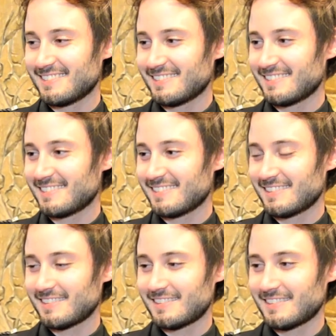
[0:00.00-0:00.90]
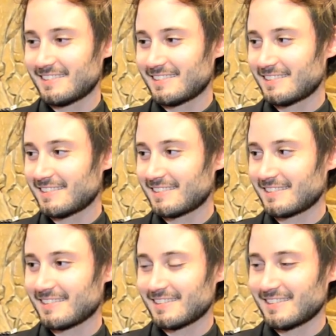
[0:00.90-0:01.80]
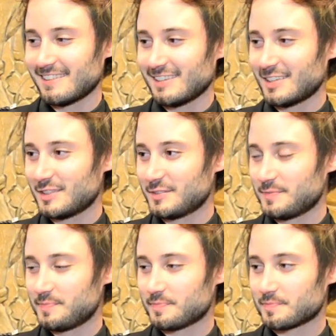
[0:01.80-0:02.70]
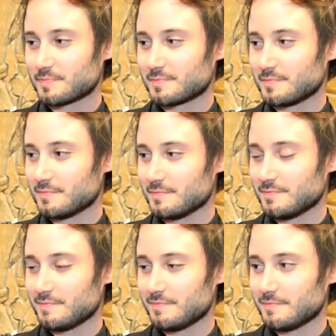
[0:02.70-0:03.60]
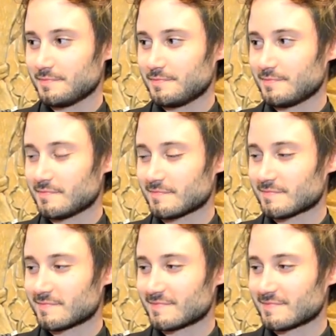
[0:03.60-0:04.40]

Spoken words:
[no speech]